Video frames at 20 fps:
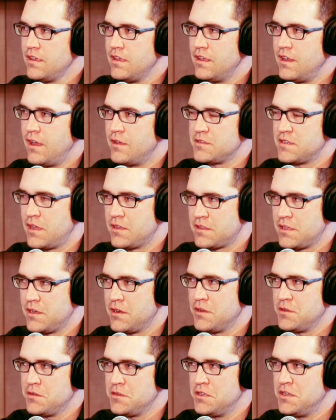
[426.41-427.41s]
And I was out
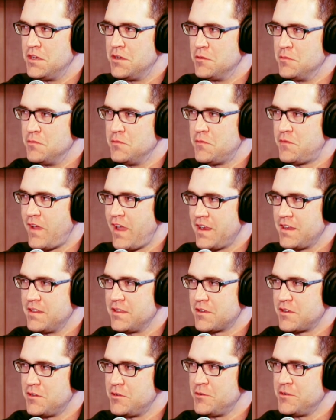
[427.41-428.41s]
there, fighting
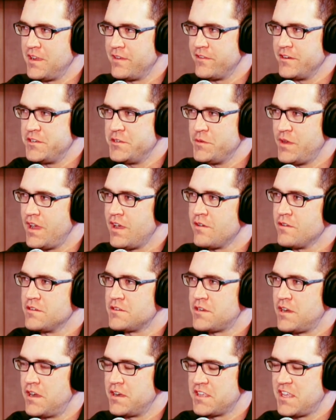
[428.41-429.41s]
the cold every 2 hours,
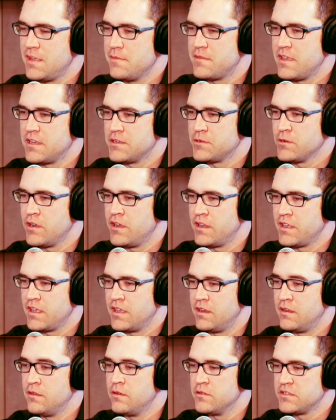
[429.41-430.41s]
trying to keep things running,
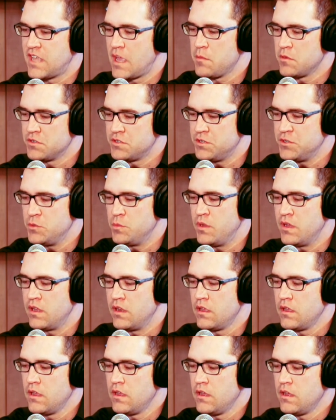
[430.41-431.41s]
and I was able to, but
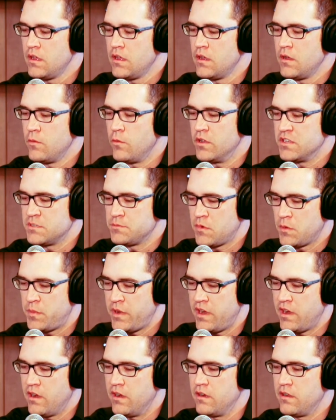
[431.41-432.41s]
wasn't
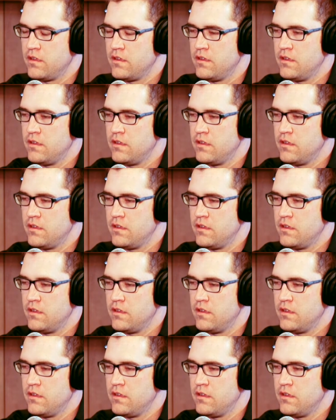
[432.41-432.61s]
prepared.